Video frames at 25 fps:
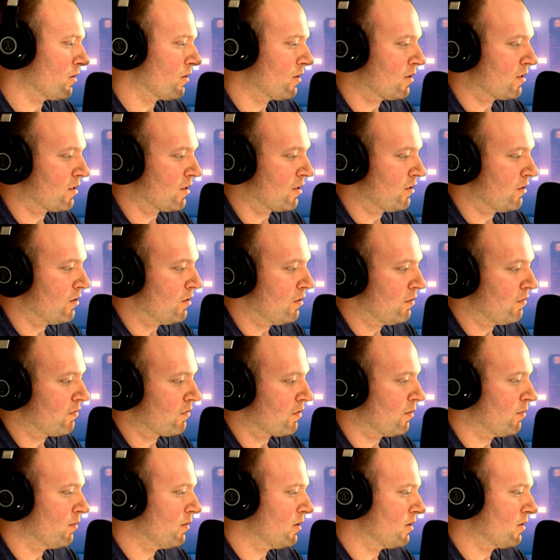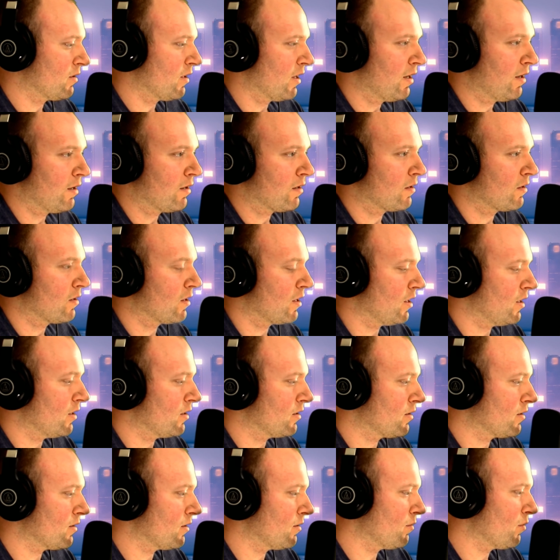or it's a dude from his late
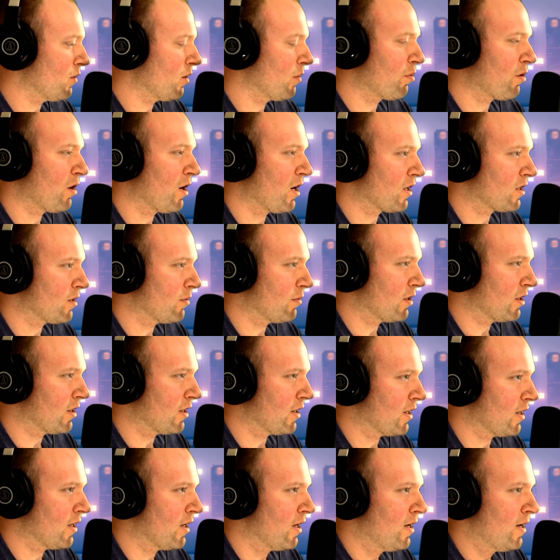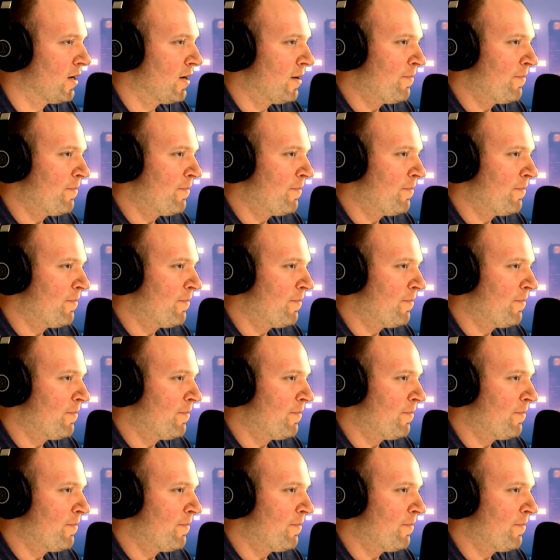30s, approximately.